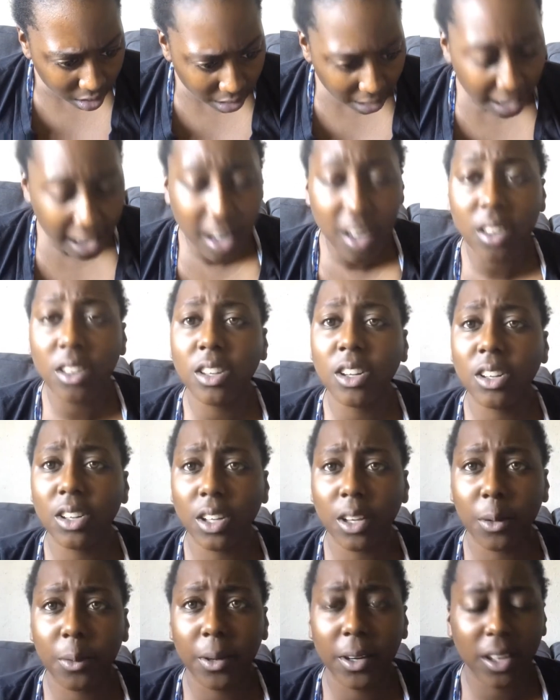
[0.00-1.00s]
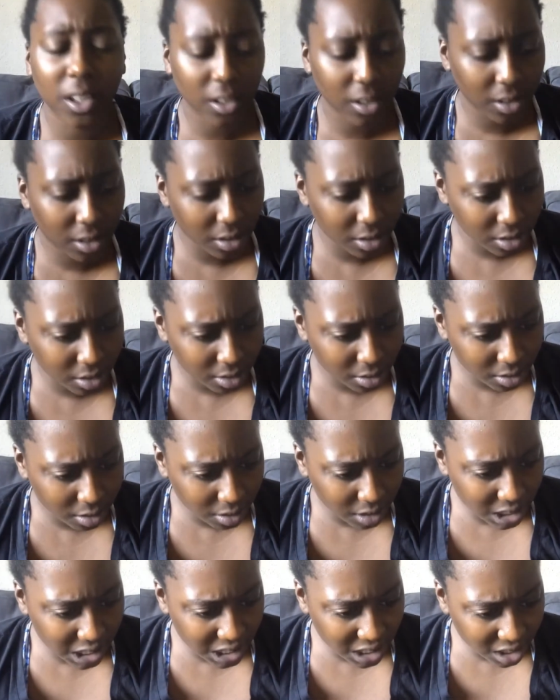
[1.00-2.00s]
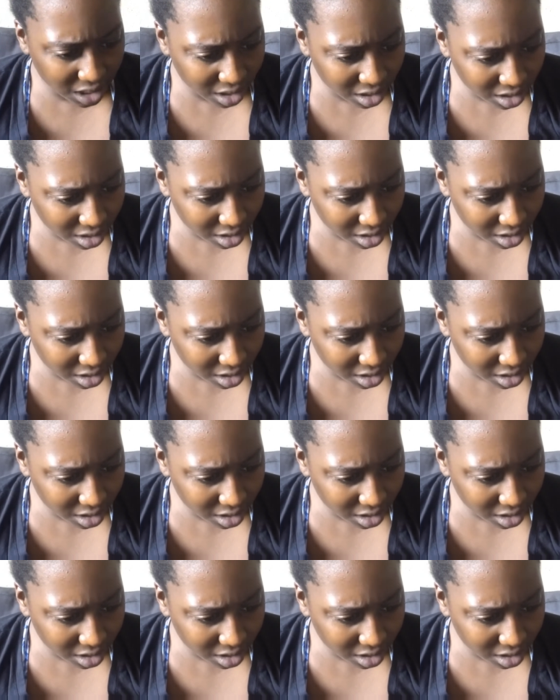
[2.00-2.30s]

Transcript: I don't know that word. What?